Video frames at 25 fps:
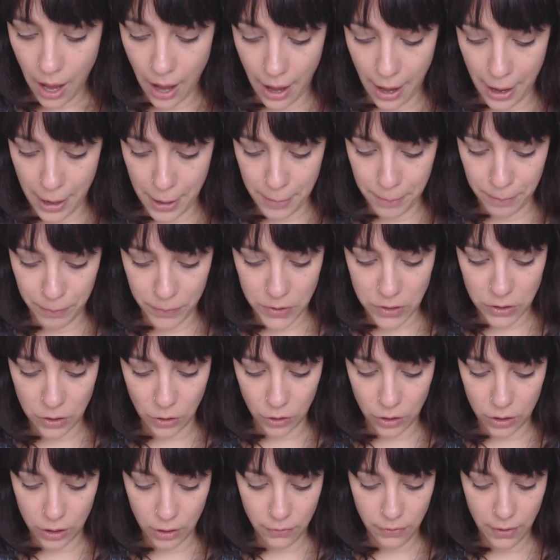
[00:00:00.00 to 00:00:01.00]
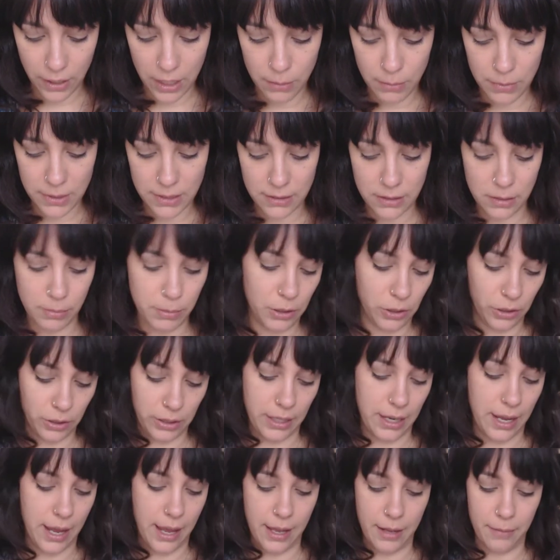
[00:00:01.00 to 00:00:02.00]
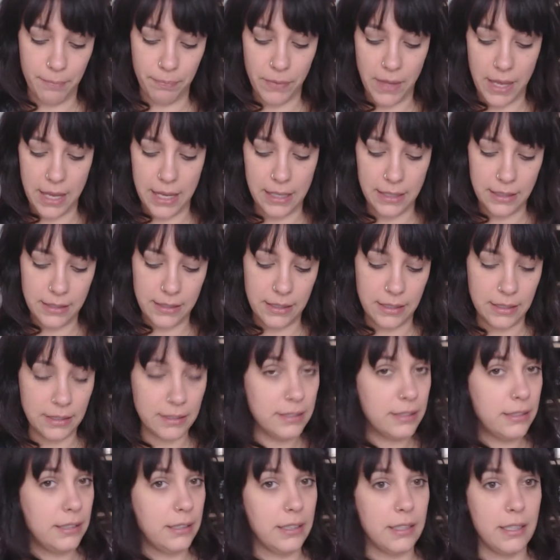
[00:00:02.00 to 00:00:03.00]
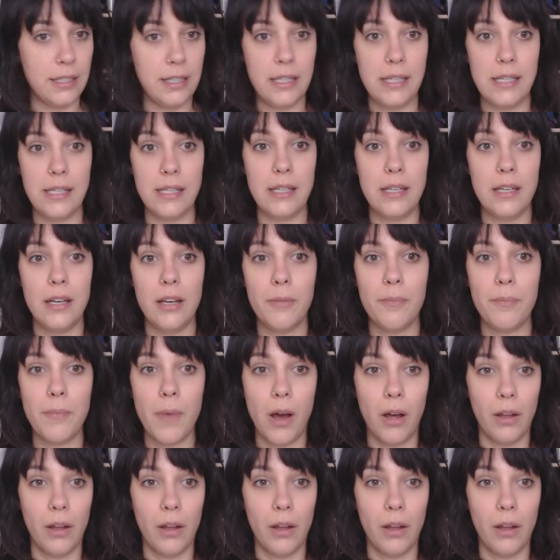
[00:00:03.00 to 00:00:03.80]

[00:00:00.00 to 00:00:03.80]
So good vitamins to be looking at: A, D, C, and E.